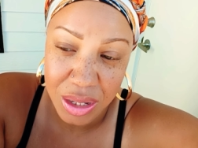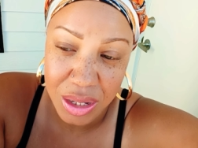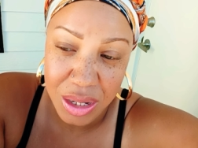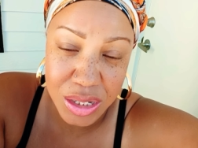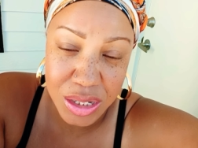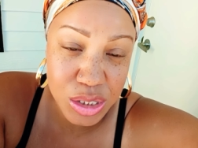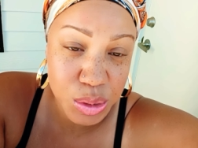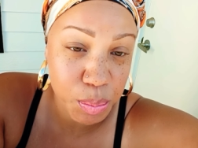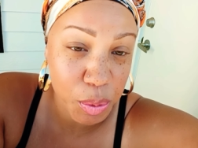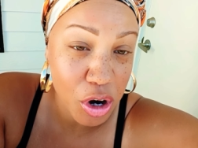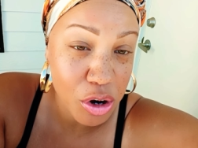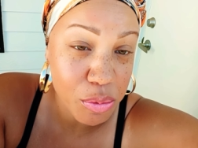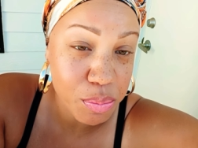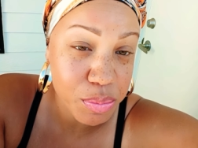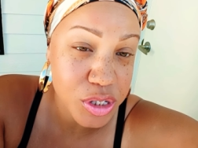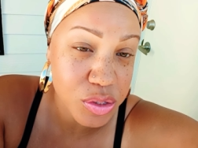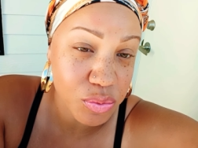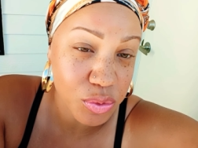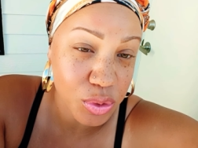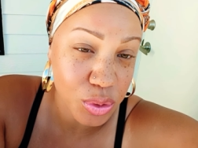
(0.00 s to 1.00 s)
it's
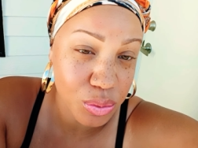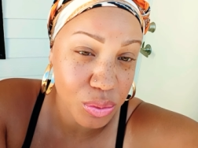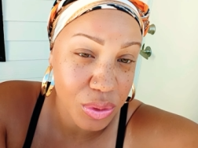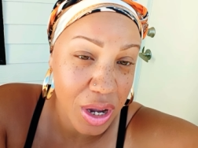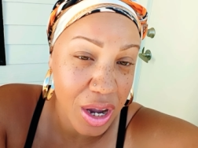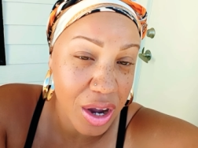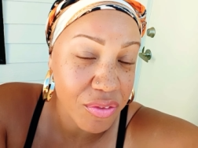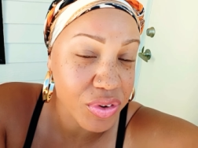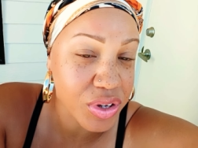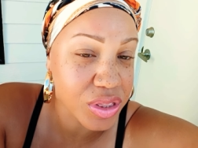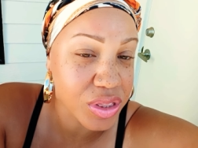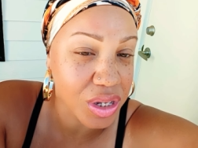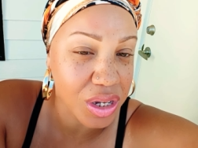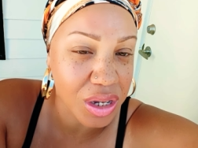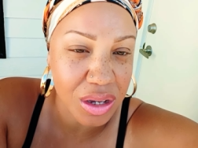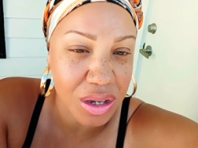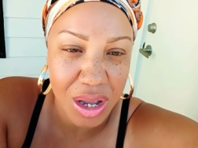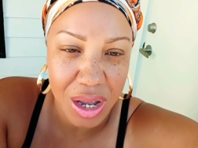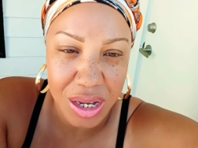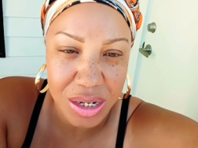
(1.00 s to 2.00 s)
purposeful.
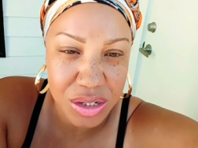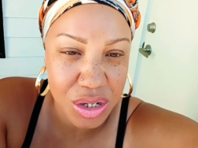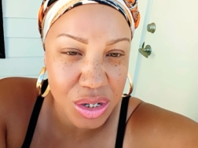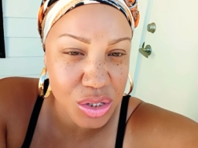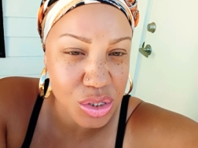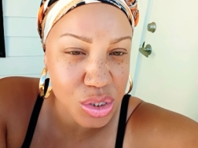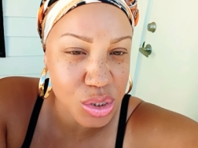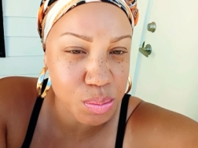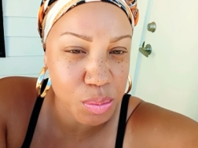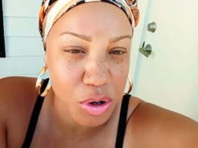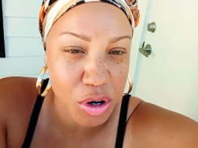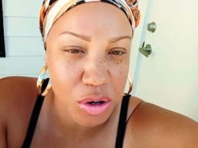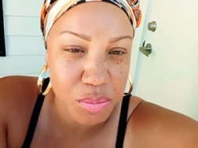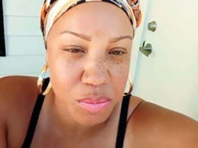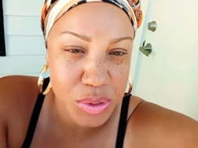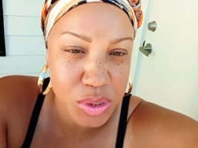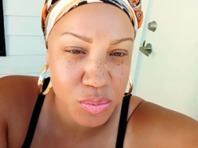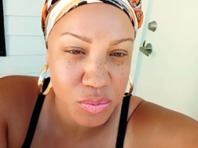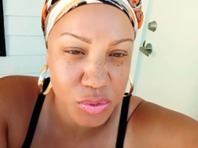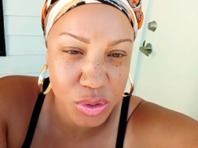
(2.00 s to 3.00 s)
Everything God does is
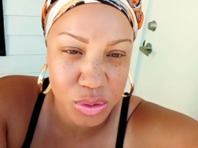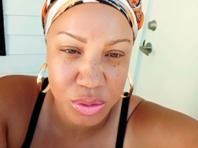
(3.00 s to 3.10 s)
purposeful.